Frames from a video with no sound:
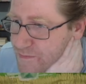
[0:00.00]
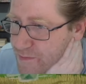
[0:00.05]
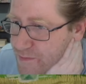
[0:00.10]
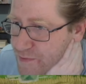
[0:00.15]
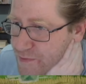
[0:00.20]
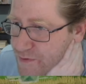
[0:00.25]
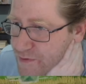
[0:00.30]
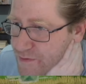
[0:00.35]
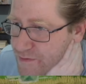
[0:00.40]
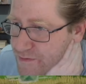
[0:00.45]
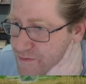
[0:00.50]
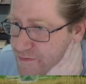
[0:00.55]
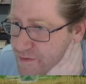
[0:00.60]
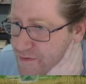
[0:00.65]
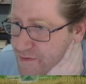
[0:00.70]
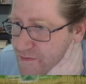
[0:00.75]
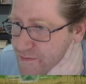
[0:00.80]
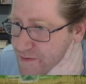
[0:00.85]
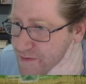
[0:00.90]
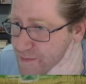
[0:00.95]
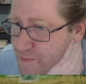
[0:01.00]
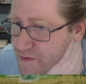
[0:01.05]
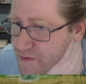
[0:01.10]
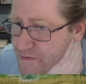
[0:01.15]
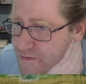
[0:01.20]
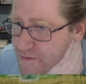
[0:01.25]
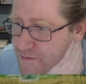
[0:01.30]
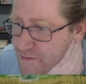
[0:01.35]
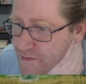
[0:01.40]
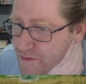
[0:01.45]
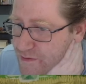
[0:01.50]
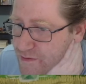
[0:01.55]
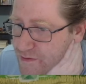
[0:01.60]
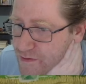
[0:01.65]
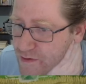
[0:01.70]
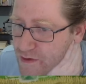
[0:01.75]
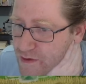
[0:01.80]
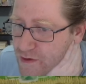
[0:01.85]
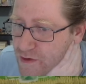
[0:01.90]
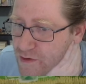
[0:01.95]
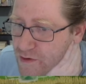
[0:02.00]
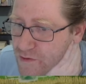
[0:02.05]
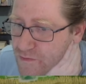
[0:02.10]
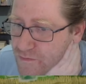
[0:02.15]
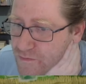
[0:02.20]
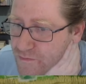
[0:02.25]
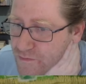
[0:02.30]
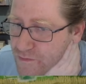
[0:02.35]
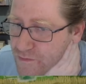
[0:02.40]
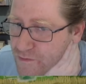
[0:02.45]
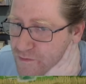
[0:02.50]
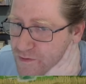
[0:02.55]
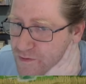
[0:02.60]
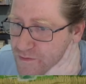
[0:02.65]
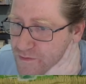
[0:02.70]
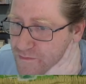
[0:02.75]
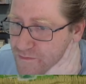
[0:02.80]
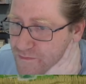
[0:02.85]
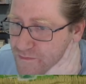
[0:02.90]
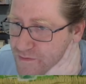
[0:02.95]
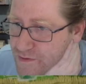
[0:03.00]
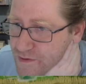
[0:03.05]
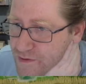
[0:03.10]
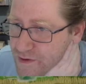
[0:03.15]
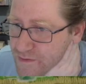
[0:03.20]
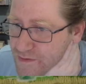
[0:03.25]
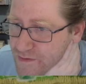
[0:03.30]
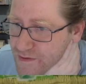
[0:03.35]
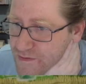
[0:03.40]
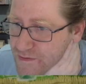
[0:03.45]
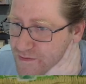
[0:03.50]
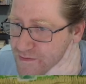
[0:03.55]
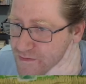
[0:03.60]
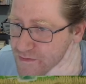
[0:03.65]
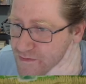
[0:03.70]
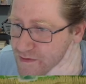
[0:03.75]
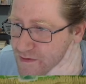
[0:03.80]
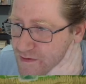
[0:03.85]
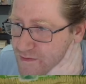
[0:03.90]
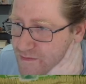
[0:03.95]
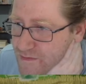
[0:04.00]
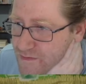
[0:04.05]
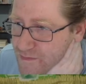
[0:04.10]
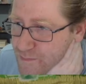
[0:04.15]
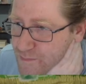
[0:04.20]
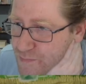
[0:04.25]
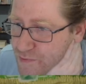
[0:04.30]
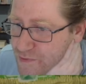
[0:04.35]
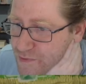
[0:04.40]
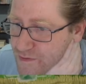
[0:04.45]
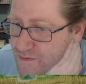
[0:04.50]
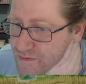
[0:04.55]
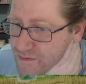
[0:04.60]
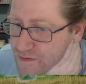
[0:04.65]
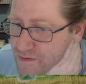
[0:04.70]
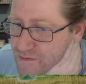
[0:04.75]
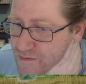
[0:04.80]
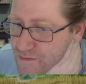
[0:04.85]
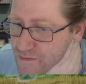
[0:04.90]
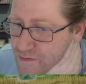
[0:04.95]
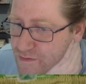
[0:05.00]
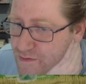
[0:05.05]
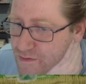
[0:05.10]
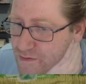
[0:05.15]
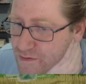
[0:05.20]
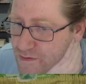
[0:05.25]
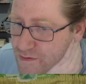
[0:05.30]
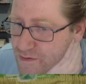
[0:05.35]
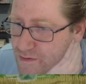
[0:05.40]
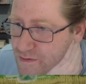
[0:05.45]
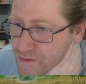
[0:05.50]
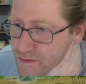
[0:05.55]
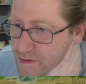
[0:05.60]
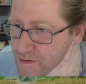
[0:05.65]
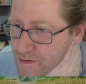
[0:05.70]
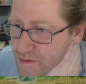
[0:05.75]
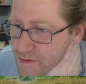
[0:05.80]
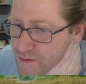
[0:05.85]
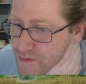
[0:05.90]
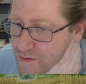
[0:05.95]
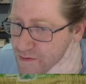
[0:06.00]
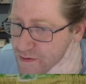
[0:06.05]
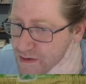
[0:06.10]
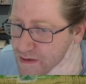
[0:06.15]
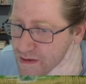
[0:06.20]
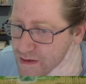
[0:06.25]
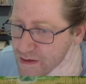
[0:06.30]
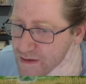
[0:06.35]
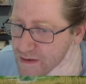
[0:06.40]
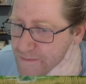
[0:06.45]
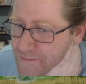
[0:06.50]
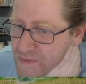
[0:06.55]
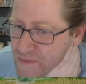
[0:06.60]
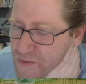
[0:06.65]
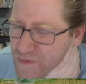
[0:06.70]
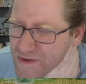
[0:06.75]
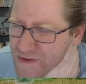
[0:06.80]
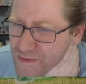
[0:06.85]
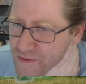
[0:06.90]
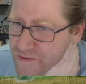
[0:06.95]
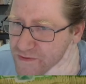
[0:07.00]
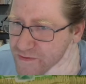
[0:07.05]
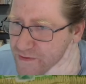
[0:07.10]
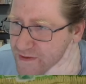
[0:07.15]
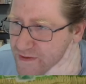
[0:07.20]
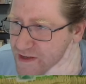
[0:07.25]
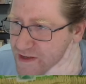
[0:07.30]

per turn, 3 points a turn, 4, 5, 6 points a turn. We're not doing the